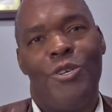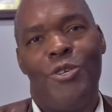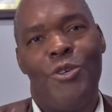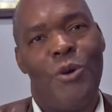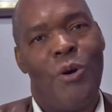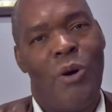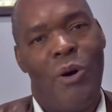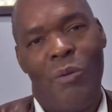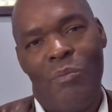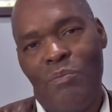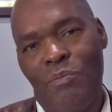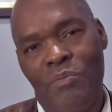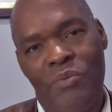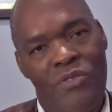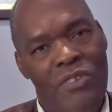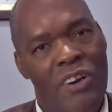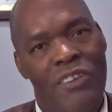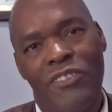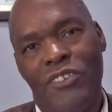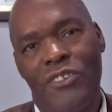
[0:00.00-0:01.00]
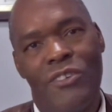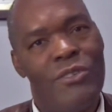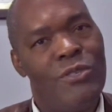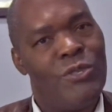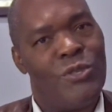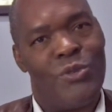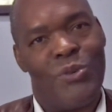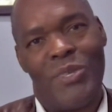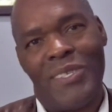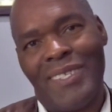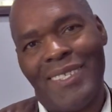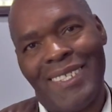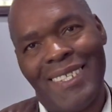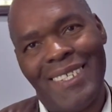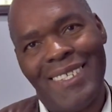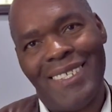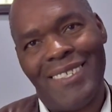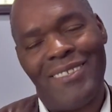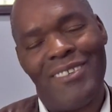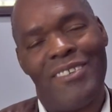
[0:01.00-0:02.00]
your brothers, your
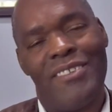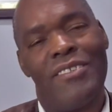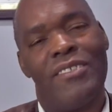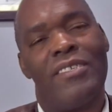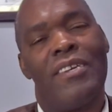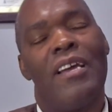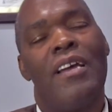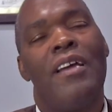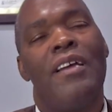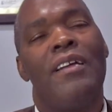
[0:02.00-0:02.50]
sisters,